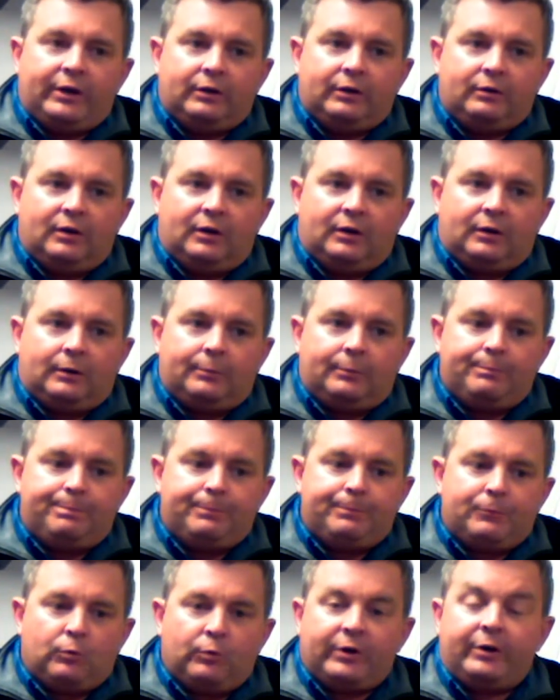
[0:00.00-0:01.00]
when
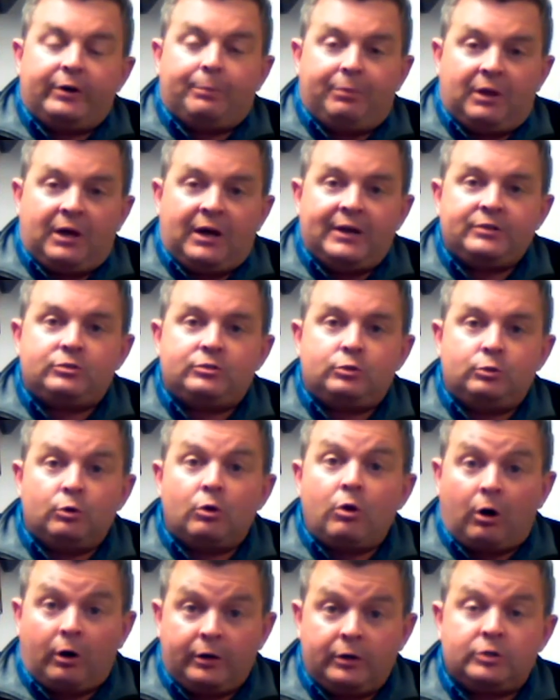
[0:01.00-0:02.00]
it applies
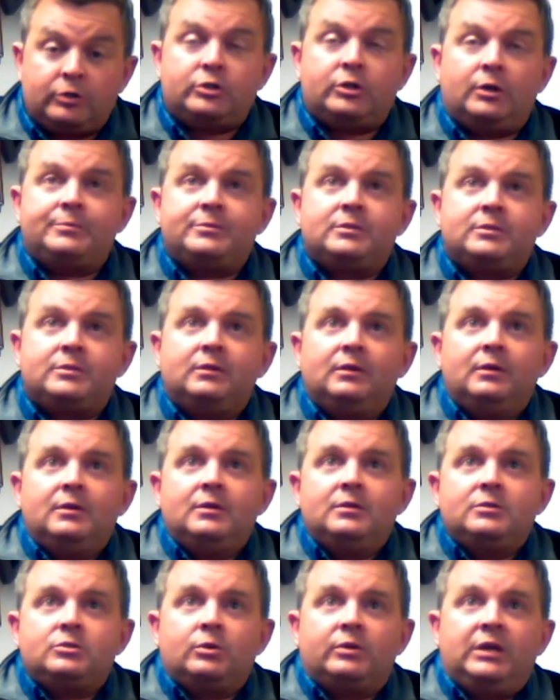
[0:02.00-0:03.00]
to guardianship.
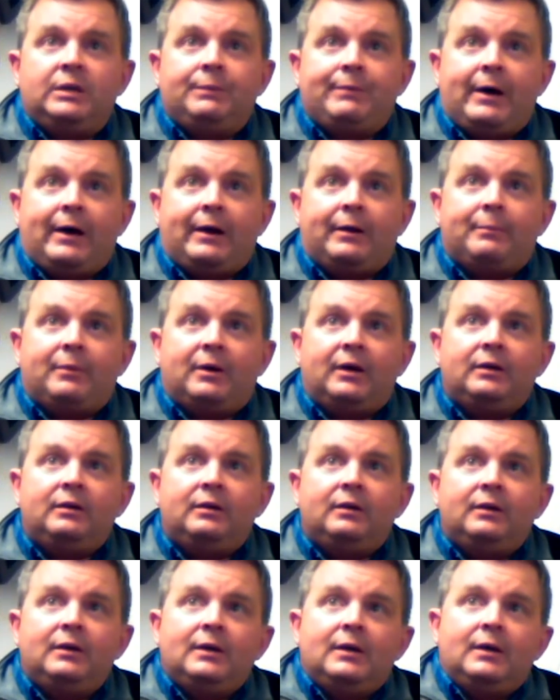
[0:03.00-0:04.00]
So keep that in
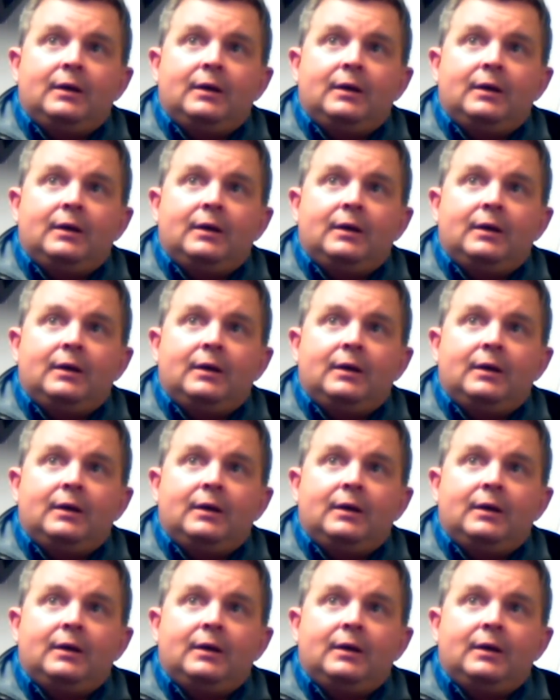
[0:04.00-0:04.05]
mind.